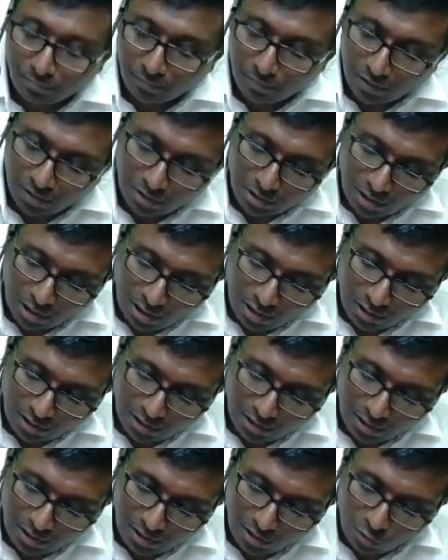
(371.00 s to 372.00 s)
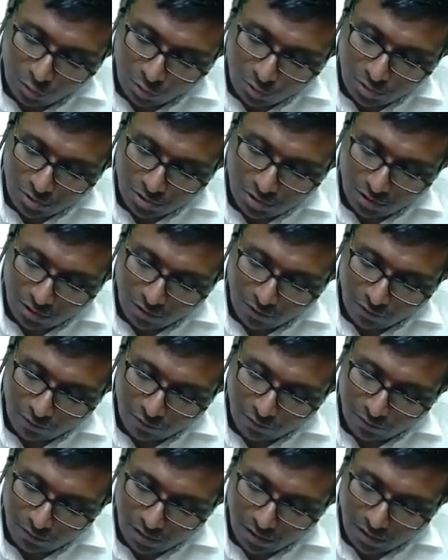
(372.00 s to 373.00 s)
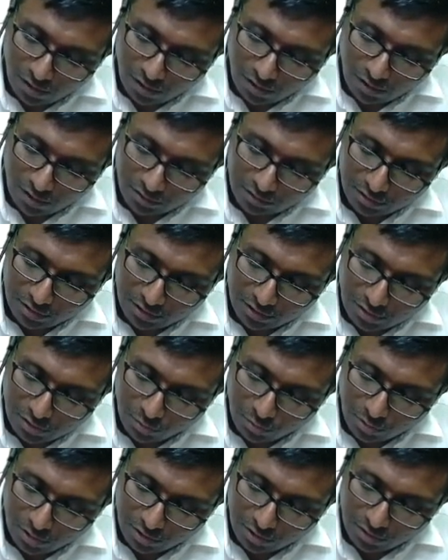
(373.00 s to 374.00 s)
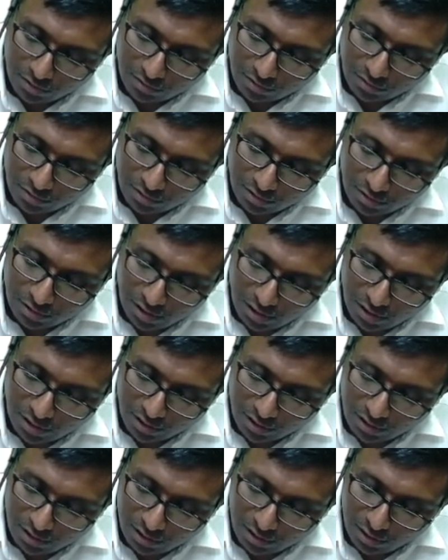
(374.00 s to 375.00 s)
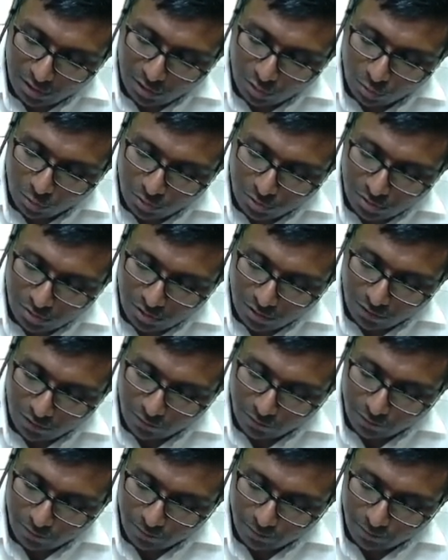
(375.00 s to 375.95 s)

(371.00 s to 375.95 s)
the ordinary course of that is what? In the ordinary course of,